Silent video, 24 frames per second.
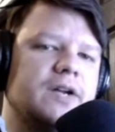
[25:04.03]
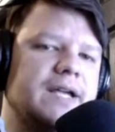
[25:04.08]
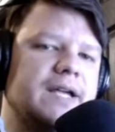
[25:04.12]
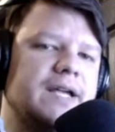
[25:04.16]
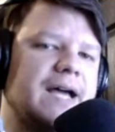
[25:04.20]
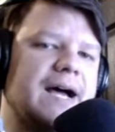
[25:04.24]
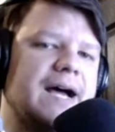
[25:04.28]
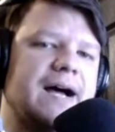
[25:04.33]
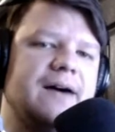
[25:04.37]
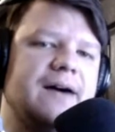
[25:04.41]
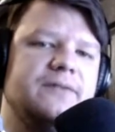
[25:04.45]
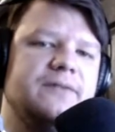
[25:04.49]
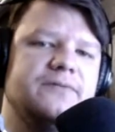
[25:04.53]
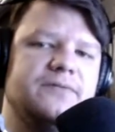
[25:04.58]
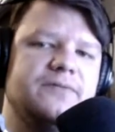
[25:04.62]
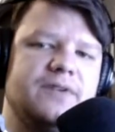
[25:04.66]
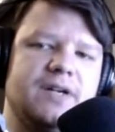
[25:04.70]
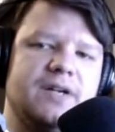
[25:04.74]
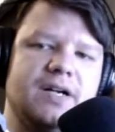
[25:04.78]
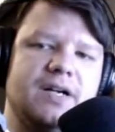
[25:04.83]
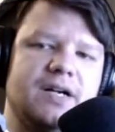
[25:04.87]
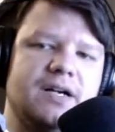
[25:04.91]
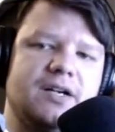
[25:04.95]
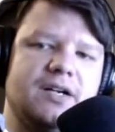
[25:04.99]
have
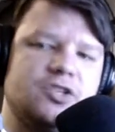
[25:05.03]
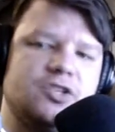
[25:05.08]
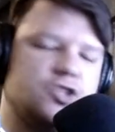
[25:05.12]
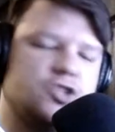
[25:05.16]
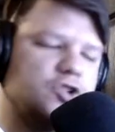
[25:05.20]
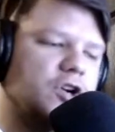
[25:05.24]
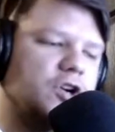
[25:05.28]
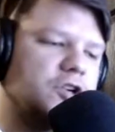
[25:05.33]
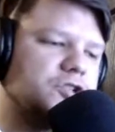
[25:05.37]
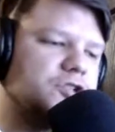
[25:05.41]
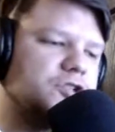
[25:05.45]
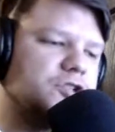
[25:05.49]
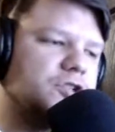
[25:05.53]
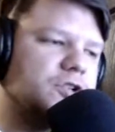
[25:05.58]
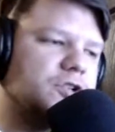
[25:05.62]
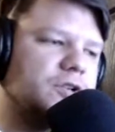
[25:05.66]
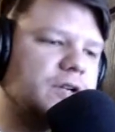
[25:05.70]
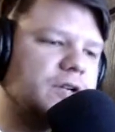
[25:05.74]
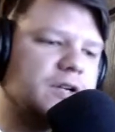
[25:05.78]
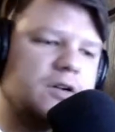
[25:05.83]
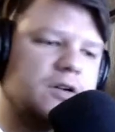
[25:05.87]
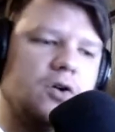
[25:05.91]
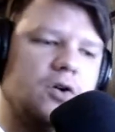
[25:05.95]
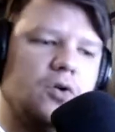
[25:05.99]
a, a structure
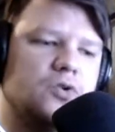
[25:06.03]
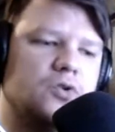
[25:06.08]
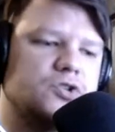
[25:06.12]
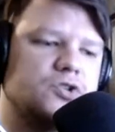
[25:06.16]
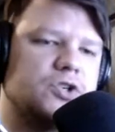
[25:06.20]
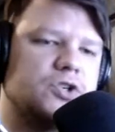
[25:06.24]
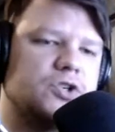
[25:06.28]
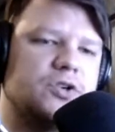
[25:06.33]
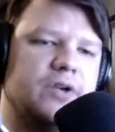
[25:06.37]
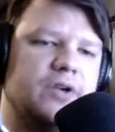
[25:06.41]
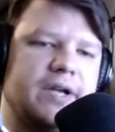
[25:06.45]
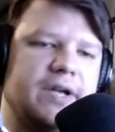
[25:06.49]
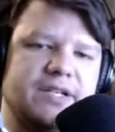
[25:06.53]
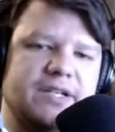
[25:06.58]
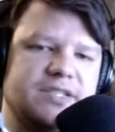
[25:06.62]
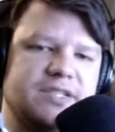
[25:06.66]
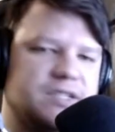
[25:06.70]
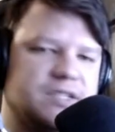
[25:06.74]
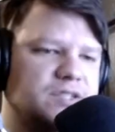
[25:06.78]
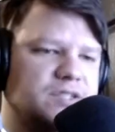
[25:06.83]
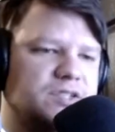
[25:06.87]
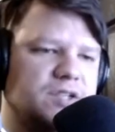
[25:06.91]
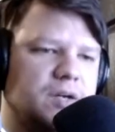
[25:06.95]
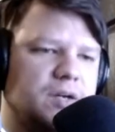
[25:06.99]
and a culture and a
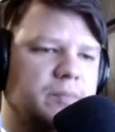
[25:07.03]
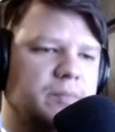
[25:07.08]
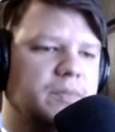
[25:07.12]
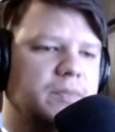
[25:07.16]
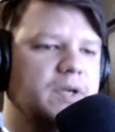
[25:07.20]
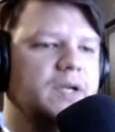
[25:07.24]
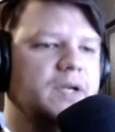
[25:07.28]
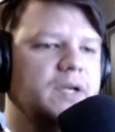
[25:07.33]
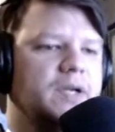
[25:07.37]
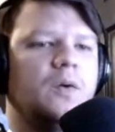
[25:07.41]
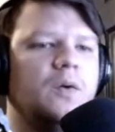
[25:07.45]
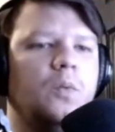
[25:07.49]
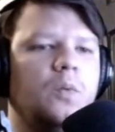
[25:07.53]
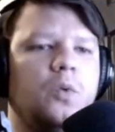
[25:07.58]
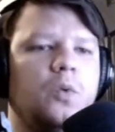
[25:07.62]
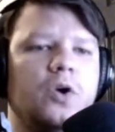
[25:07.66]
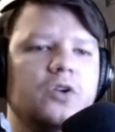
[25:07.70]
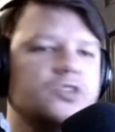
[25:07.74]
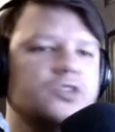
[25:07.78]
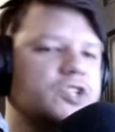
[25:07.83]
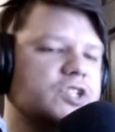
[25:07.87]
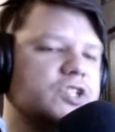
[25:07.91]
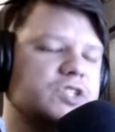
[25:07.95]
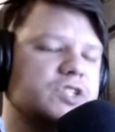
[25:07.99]
system.
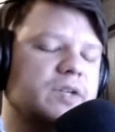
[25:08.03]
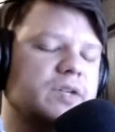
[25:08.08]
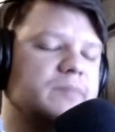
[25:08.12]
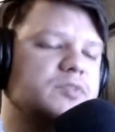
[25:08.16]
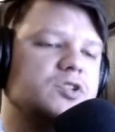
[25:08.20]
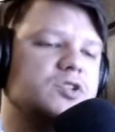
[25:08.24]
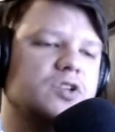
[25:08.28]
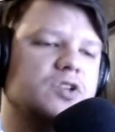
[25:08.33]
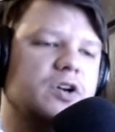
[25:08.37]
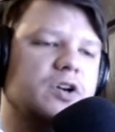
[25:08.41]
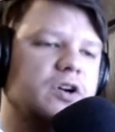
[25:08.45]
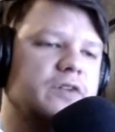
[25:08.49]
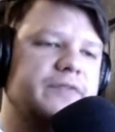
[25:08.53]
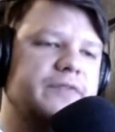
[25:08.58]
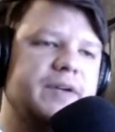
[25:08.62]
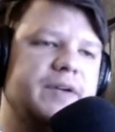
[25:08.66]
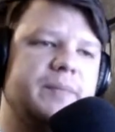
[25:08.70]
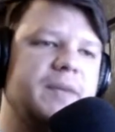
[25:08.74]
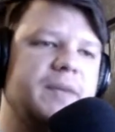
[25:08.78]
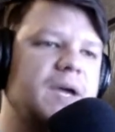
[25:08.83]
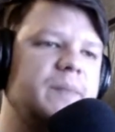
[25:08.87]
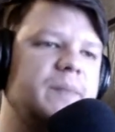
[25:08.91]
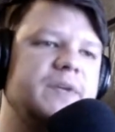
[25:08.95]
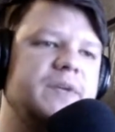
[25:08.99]
We'll just observe
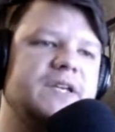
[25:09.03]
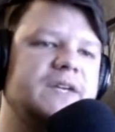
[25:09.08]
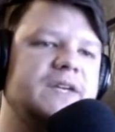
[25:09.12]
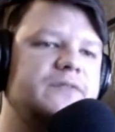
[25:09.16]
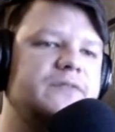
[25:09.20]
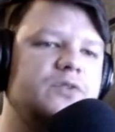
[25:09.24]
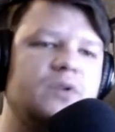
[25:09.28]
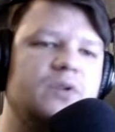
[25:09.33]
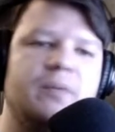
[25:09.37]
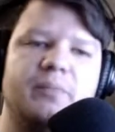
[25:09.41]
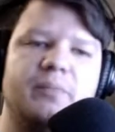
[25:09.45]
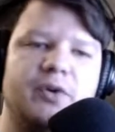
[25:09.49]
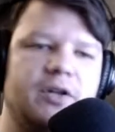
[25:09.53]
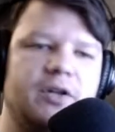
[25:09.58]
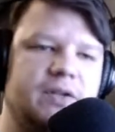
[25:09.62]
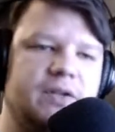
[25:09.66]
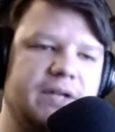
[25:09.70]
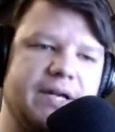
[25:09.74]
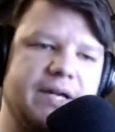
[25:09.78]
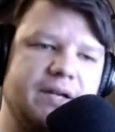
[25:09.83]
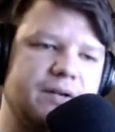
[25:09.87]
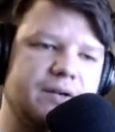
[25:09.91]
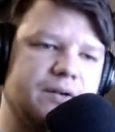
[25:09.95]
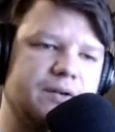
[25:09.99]
and maybe give you input
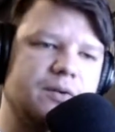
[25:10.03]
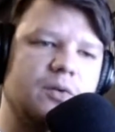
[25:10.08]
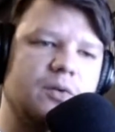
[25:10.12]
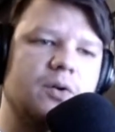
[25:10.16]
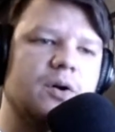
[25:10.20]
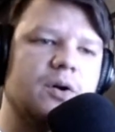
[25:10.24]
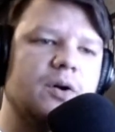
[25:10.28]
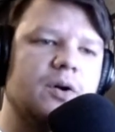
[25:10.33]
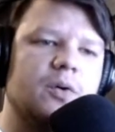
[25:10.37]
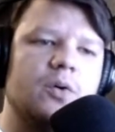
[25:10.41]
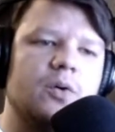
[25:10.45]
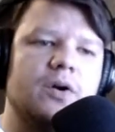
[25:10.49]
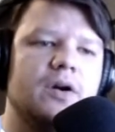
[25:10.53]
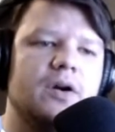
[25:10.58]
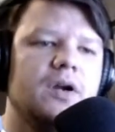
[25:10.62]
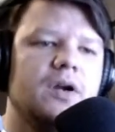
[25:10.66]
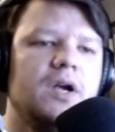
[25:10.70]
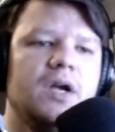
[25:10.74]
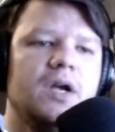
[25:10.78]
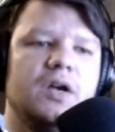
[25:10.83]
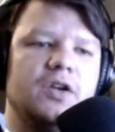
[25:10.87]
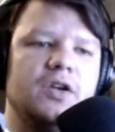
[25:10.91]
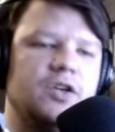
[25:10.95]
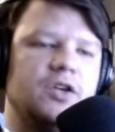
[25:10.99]
later or or
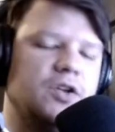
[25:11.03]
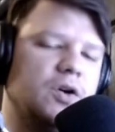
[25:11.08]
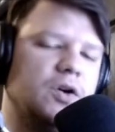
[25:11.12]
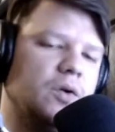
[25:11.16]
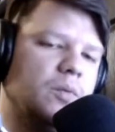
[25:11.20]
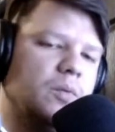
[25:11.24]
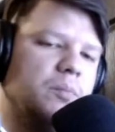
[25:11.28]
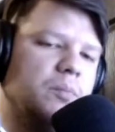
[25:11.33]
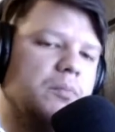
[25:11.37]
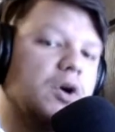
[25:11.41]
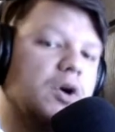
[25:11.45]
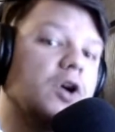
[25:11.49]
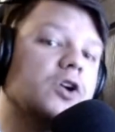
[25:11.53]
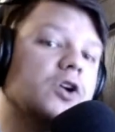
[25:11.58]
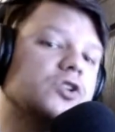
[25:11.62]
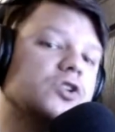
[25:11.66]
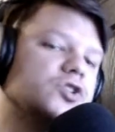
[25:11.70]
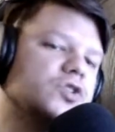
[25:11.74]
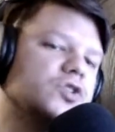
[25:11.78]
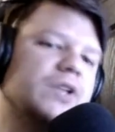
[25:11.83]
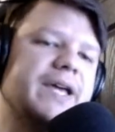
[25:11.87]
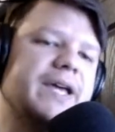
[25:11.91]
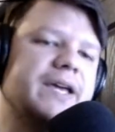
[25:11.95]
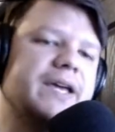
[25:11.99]
you know
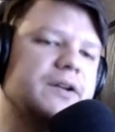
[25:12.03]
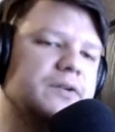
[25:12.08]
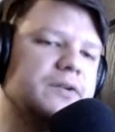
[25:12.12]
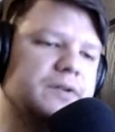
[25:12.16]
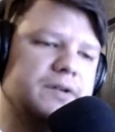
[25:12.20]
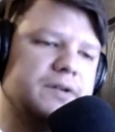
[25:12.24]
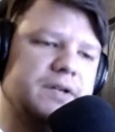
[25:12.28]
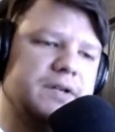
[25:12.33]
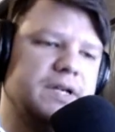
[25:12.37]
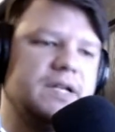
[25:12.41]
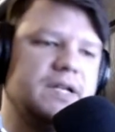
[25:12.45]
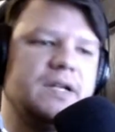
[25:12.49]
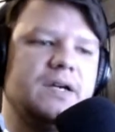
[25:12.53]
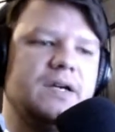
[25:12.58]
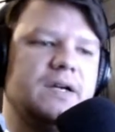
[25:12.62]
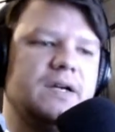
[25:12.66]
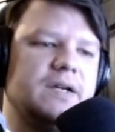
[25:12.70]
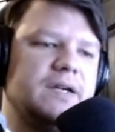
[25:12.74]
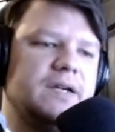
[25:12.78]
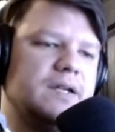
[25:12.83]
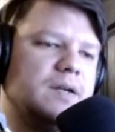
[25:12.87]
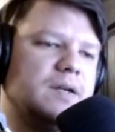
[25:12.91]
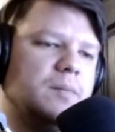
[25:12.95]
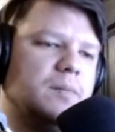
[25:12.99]
merge later in, in
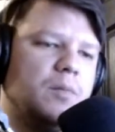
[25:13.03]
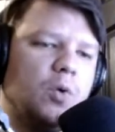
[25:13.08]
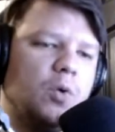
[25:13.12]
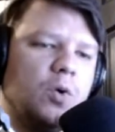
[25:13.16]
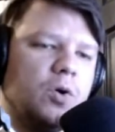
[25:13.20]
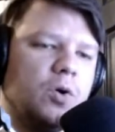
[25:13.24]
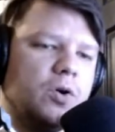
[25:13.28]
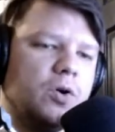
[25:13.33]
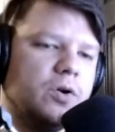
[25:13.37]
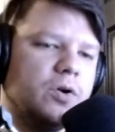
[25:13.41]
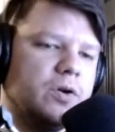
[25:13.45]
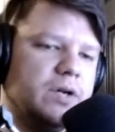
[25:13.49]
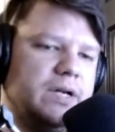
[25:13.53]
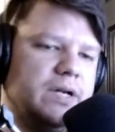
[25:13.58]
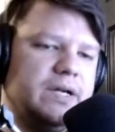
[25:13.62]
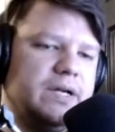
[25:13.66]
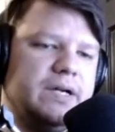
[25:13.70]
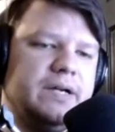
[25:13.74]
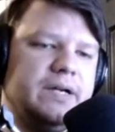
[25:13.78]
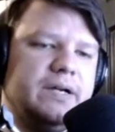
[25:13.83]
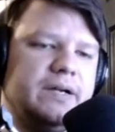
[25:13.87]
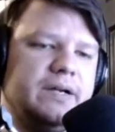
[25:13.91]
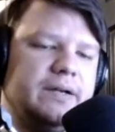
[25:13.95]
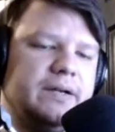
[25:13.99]
a in a more
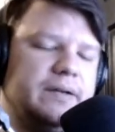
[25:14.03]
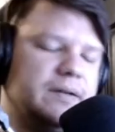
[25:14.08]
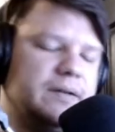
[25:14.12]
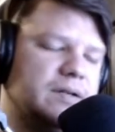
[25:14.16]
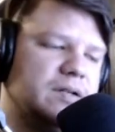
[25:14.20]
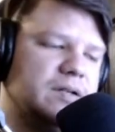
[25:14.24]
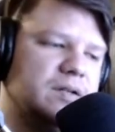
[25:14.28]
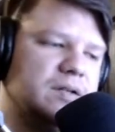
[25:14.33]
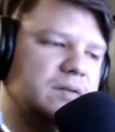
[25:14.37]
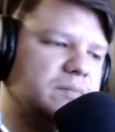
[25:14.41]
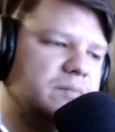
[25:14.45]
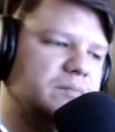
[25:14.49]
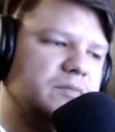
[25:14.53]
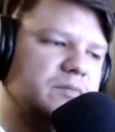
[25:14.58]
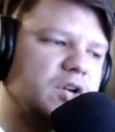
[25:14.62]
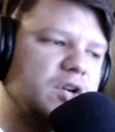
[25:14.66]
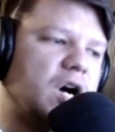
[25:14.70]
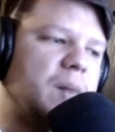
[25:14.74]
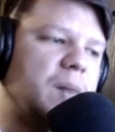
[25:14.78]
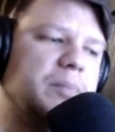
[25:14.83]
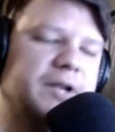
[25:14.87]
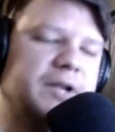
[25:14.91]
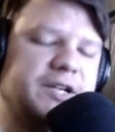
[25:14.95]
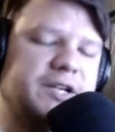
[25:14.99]
uh,
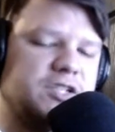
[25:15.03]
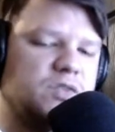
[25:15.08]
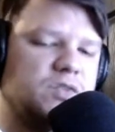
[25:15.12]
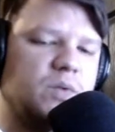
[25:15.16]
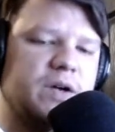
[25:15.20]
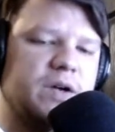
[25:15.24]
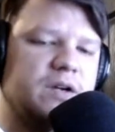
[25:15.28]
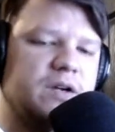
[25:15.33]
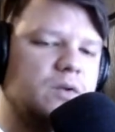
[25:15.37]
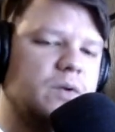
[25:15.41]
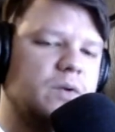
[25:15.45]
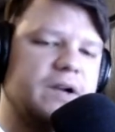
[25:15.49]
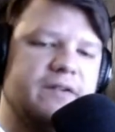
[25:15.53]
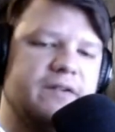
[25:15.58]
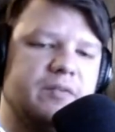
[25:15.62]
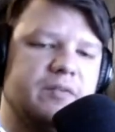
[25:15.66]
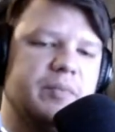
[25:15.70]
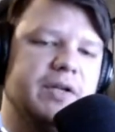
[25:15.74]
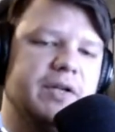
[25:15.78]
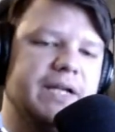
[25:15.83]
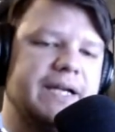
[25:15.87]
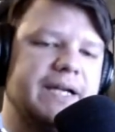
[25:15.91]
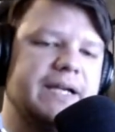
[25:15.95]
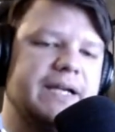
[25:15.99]
complex way or whatever
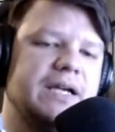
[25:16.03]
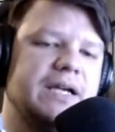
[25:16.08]
but like